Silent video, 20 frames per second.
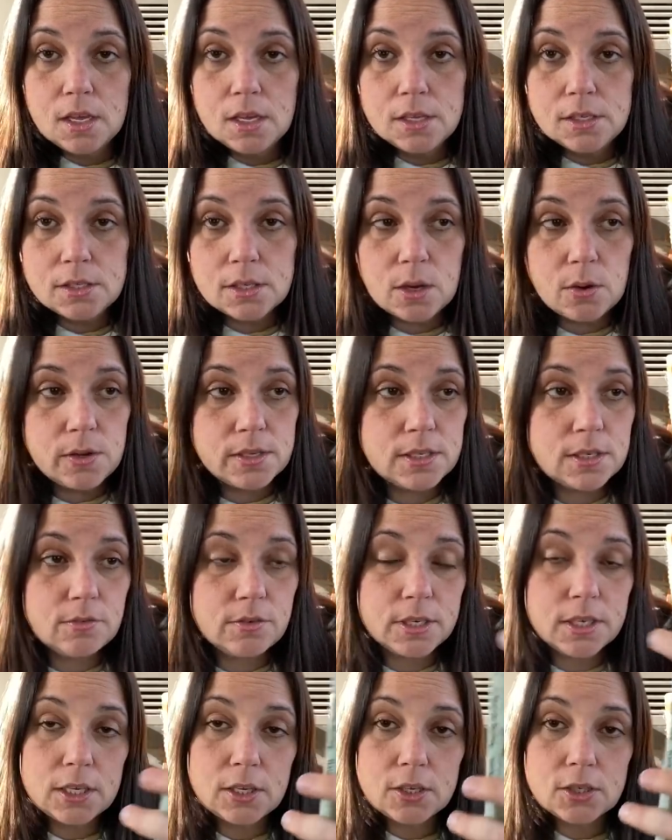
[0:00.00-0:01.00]
So it's in
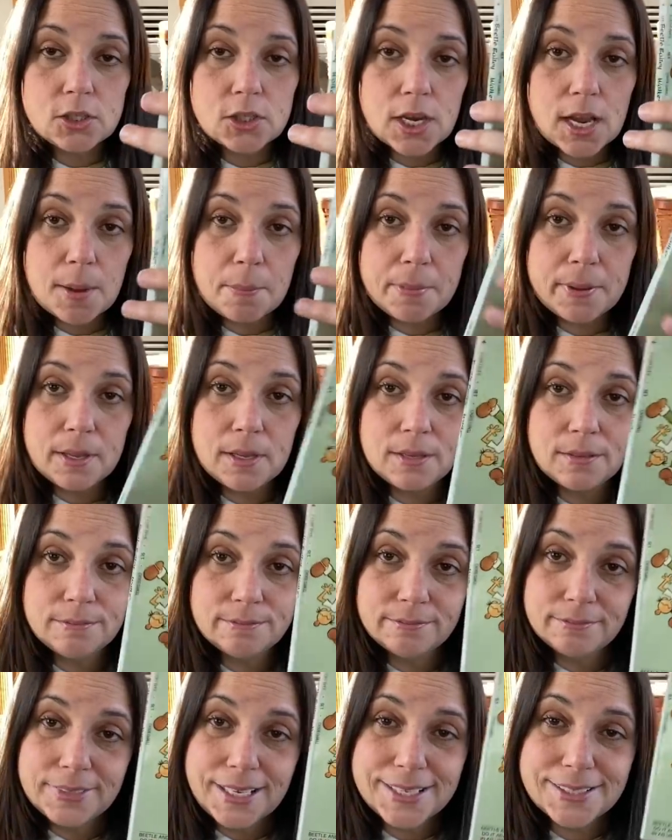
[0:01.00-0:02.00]
really good shape.
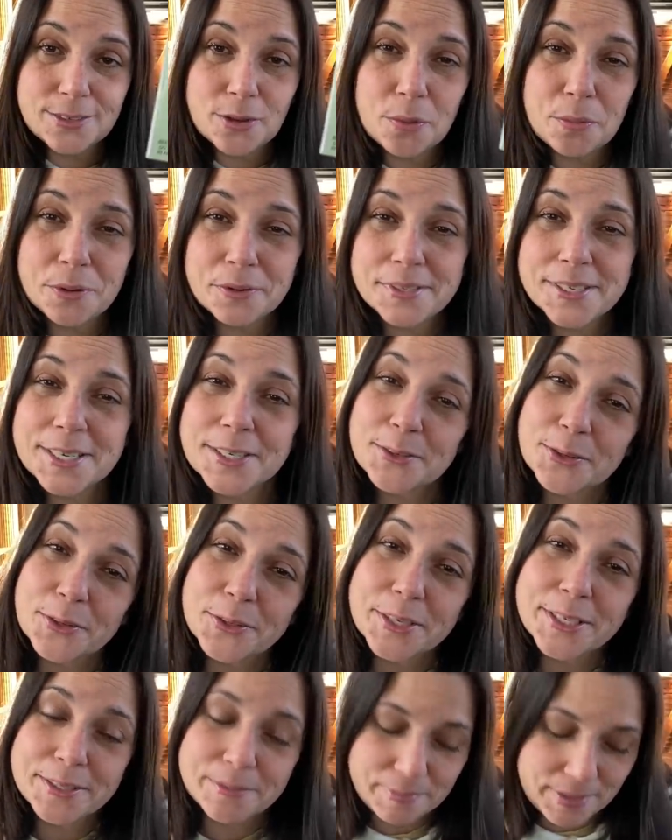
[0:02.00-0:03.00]
It's almost as
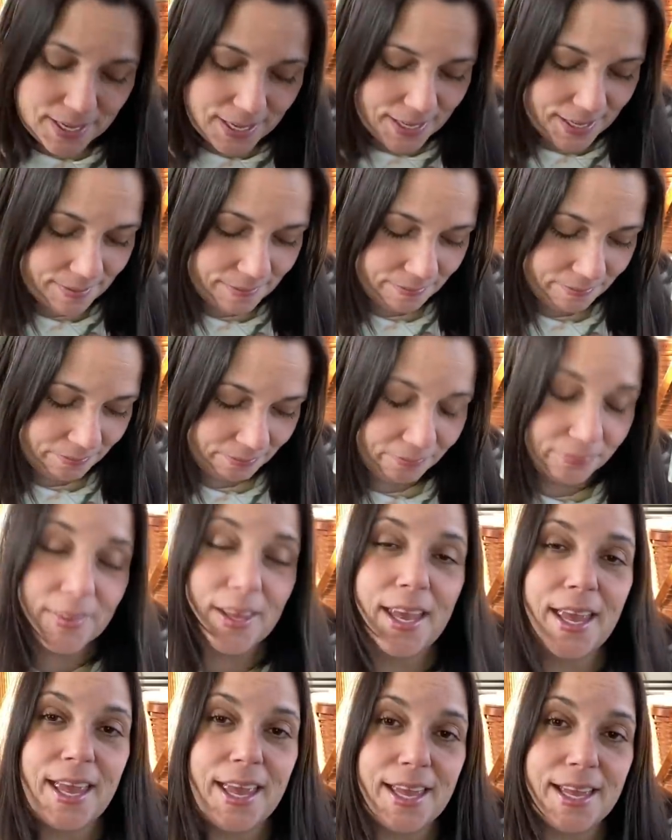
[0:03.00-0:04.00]
old as me.
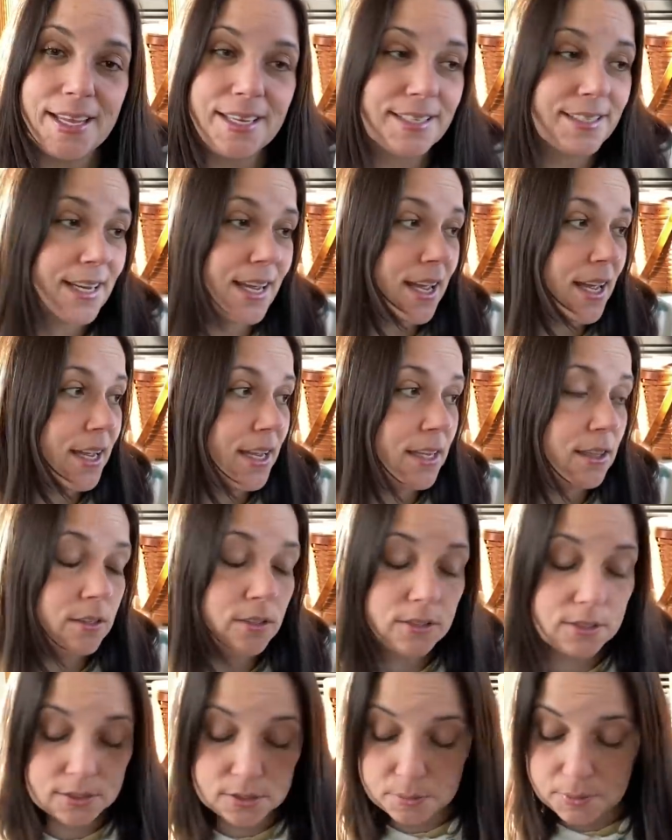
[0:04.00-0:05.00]
And it
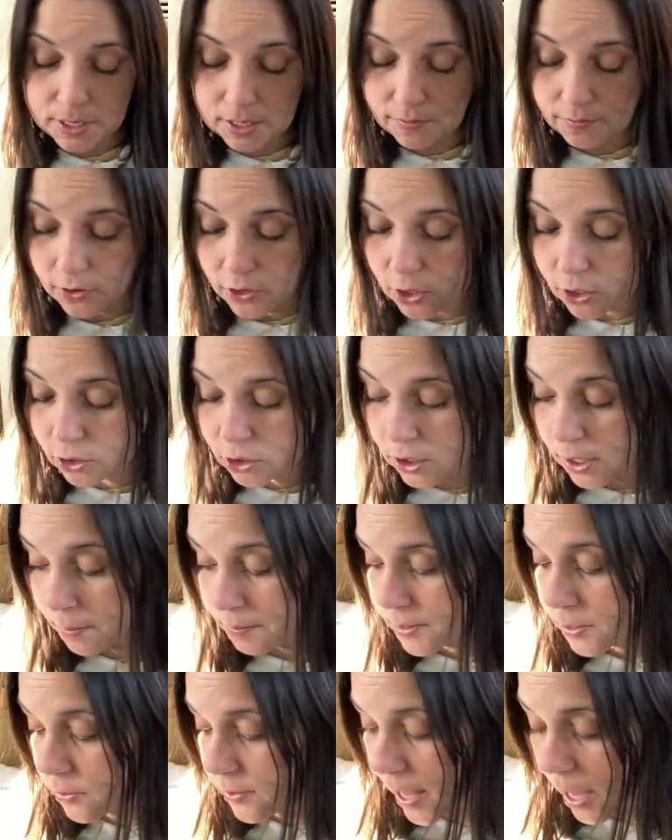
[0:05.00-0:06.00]
looks to be in very good shape.
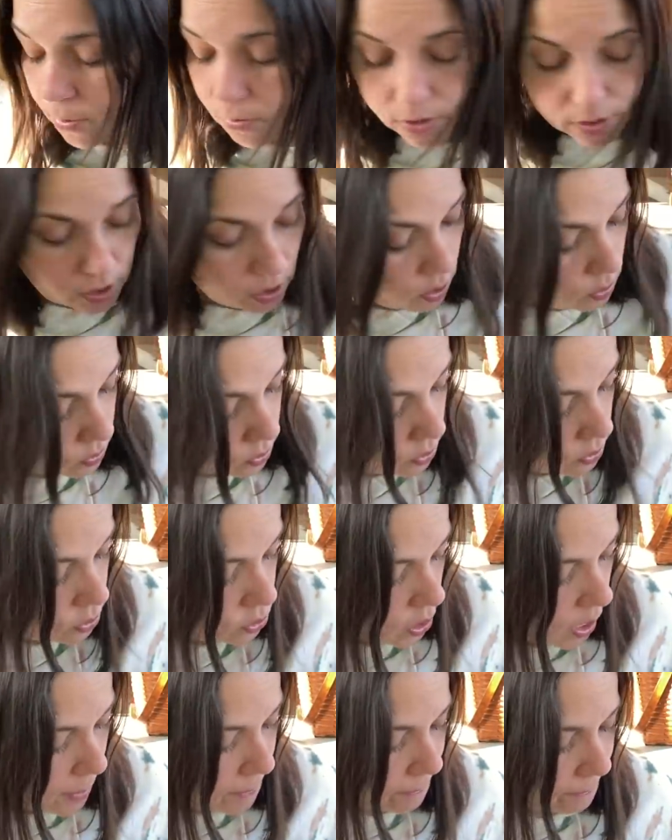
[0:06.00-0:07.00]
So that will go to the
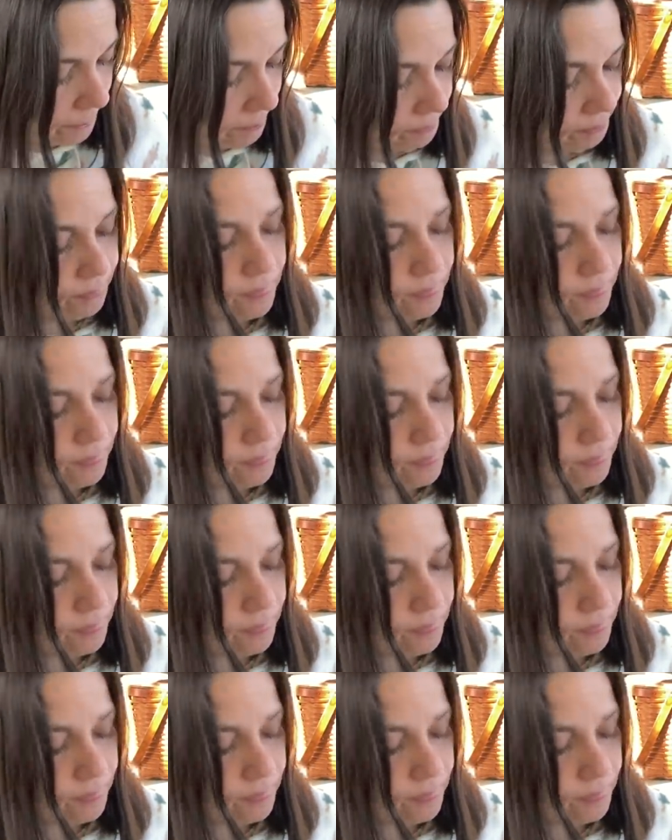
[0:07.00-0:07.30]
shop.